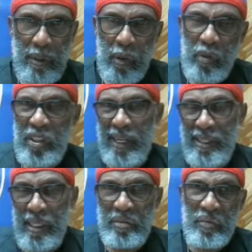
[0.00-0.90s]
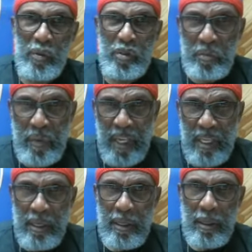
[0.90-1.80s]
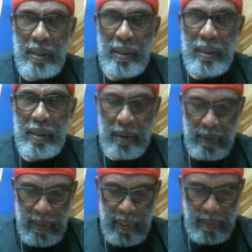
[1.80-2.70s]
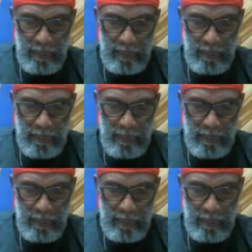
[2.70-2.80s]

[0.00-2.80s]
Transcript: Or should I say the first dominion, right?